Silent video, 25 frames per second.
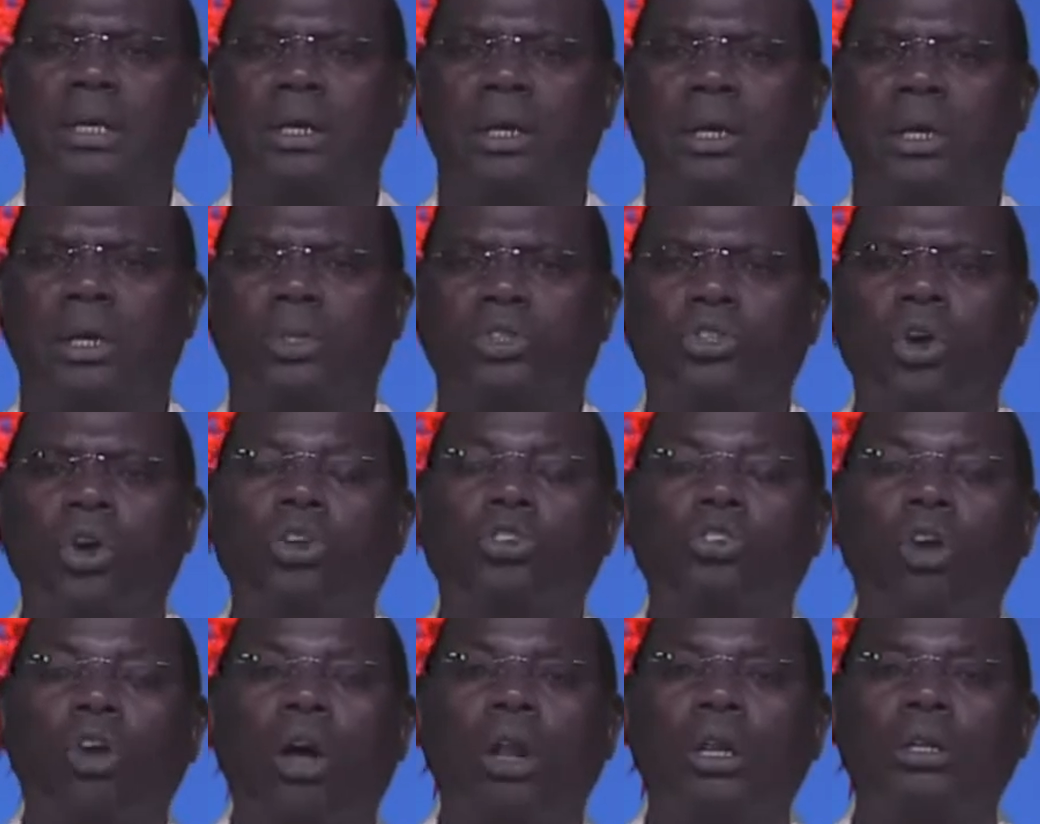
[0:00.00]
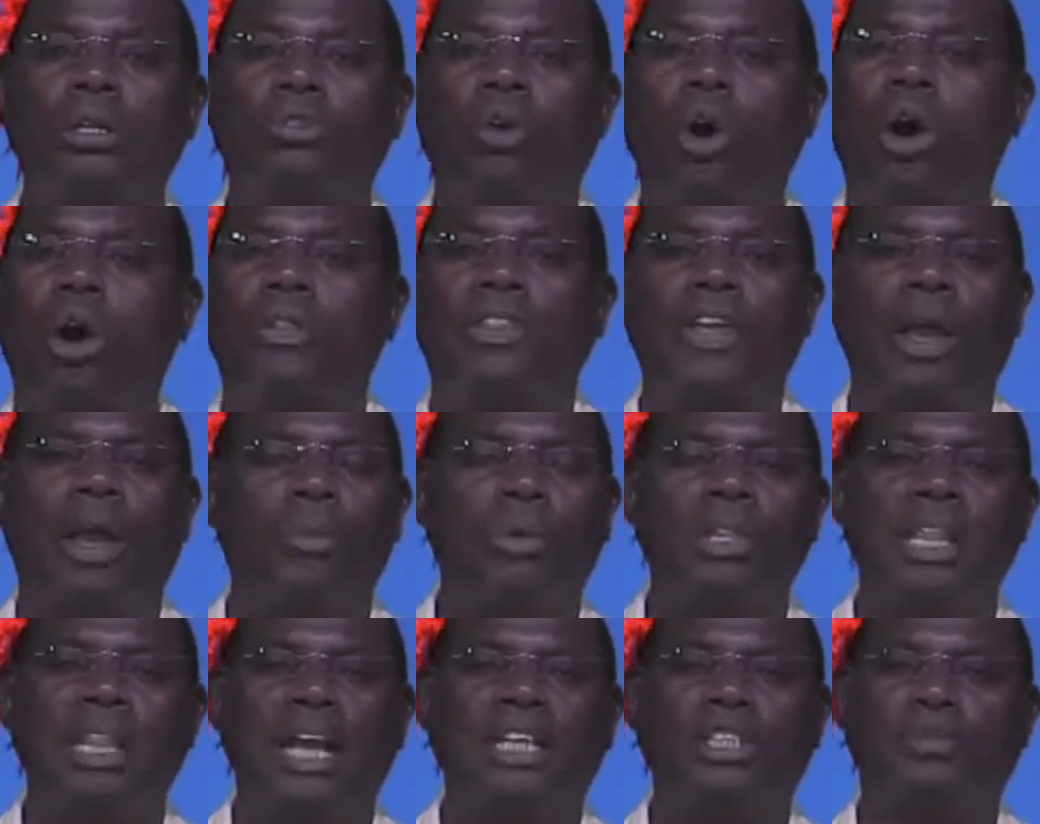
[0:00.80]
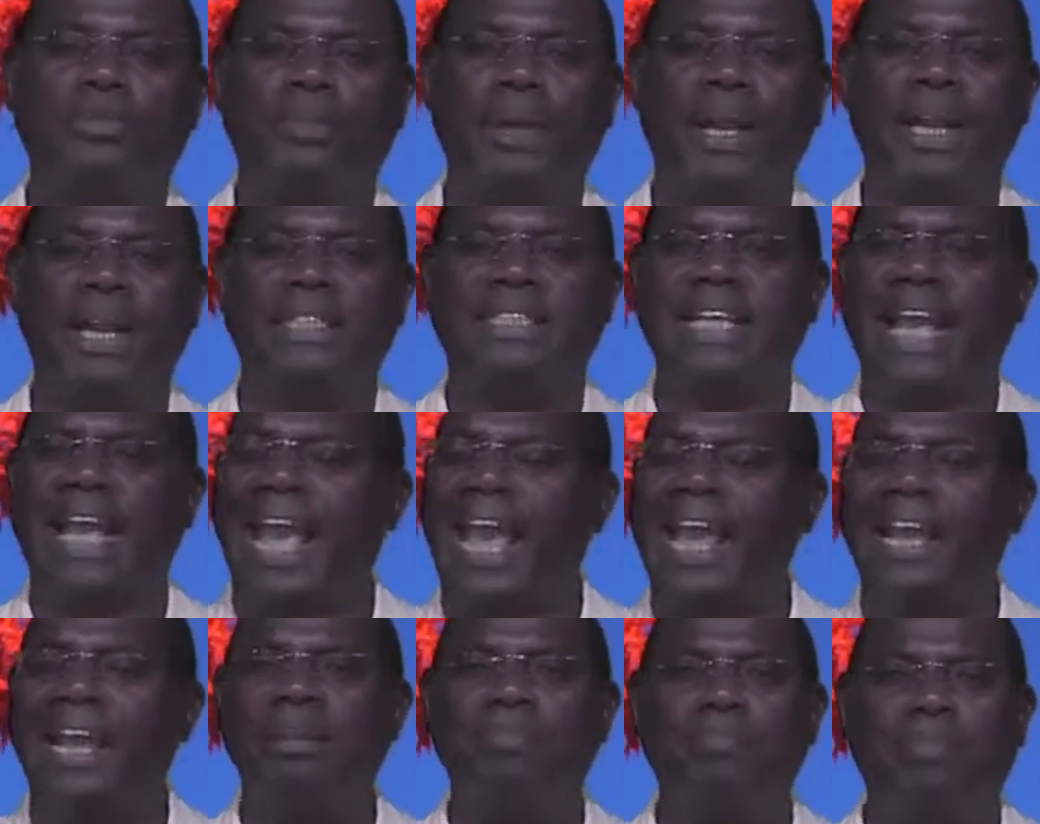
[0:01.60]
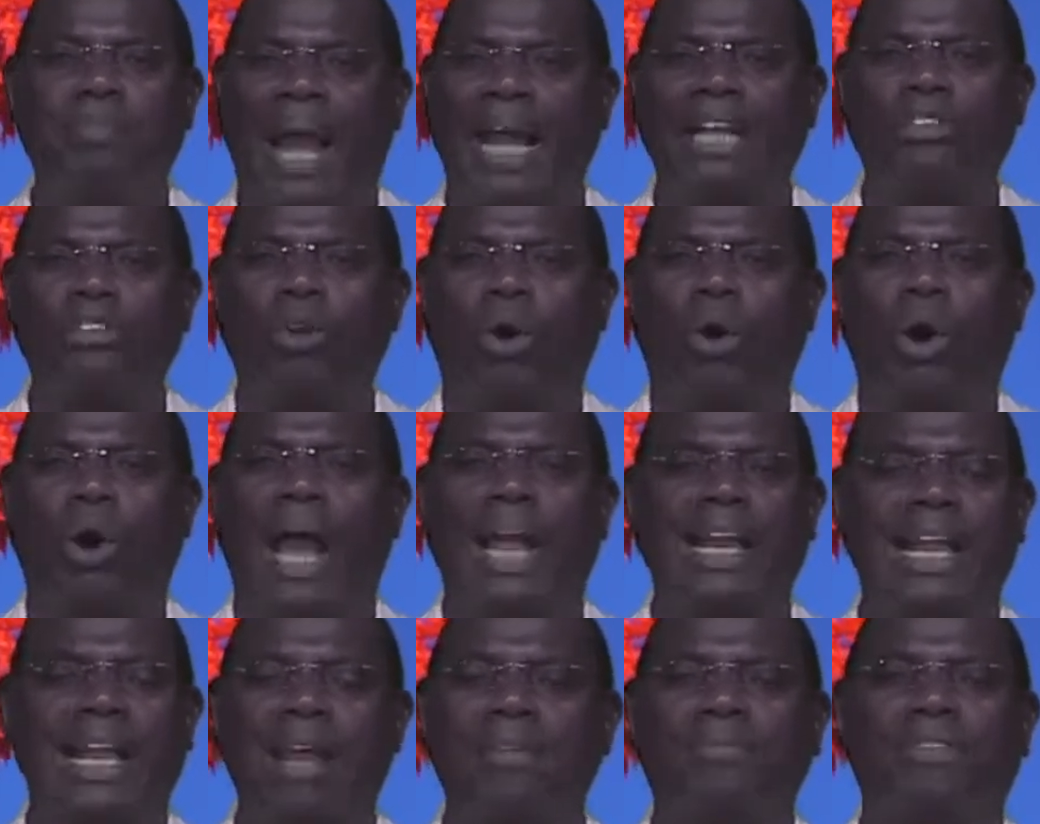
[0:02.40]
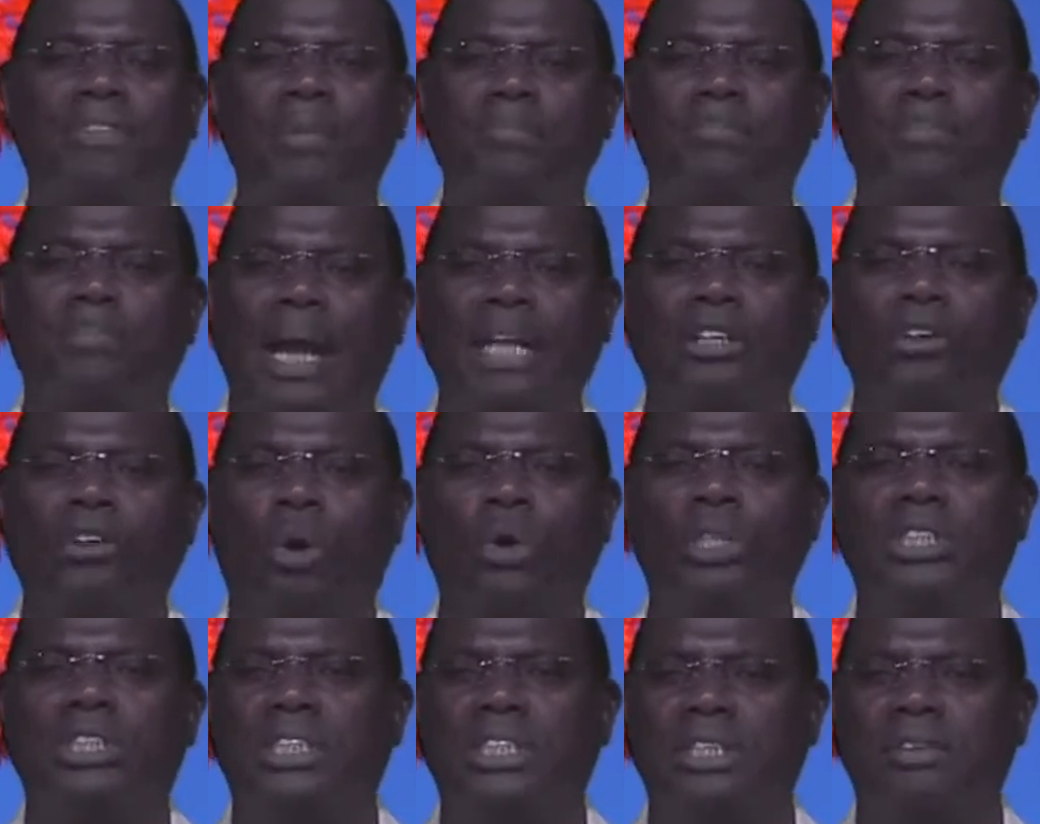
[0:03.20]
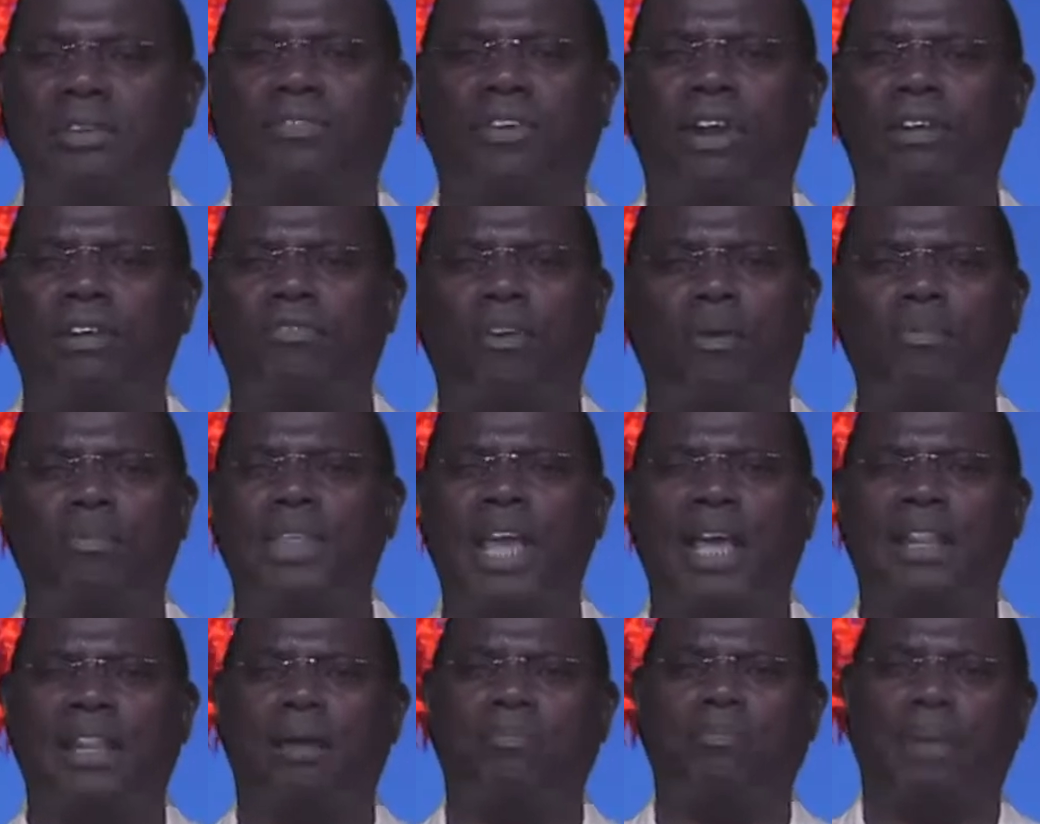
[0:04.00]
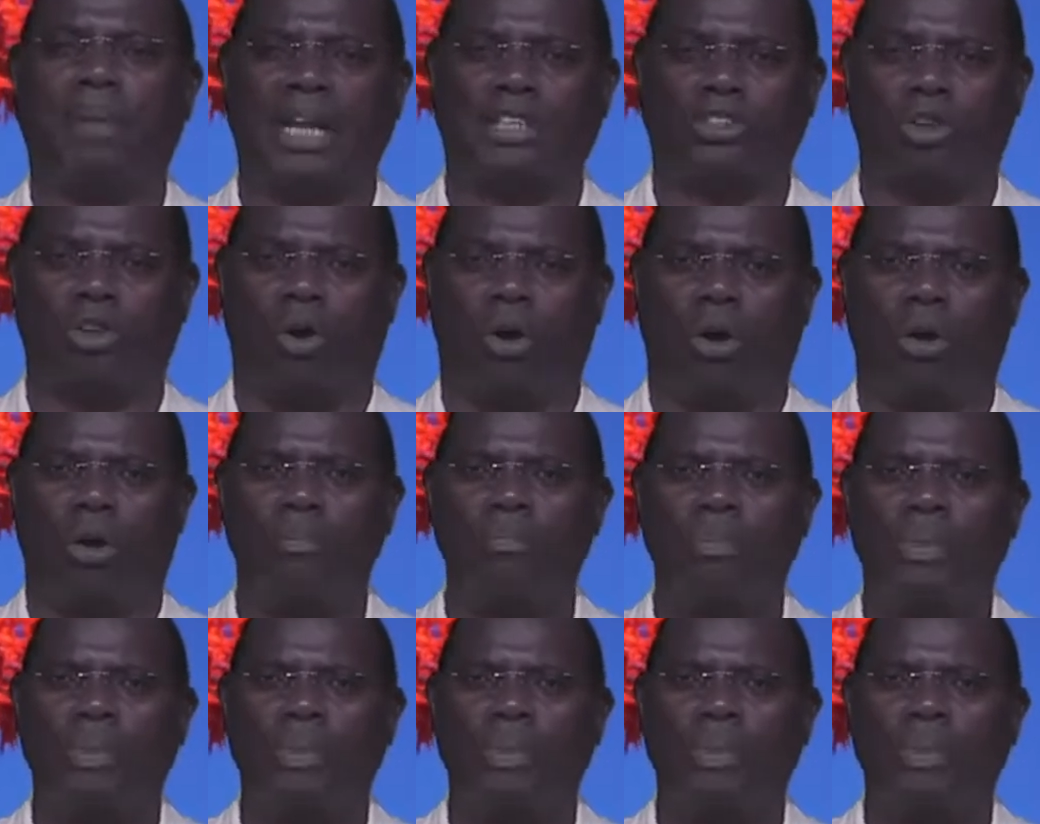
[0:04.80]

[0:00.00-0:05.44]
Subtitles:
So don't go there with the experience. Any battle and every battle is different from the other battle.